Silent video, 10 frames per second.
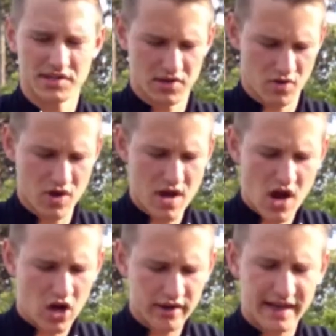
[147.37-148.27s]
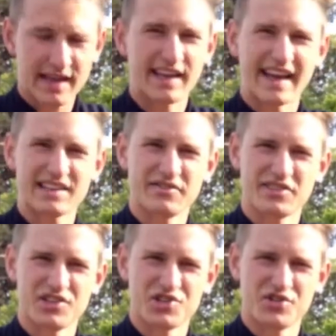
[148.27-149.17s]
so all that connective
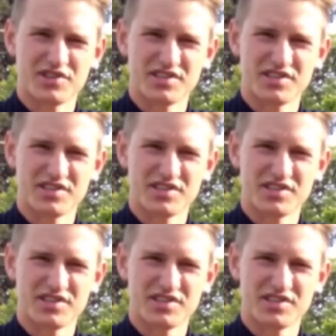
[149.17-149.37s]
tissue,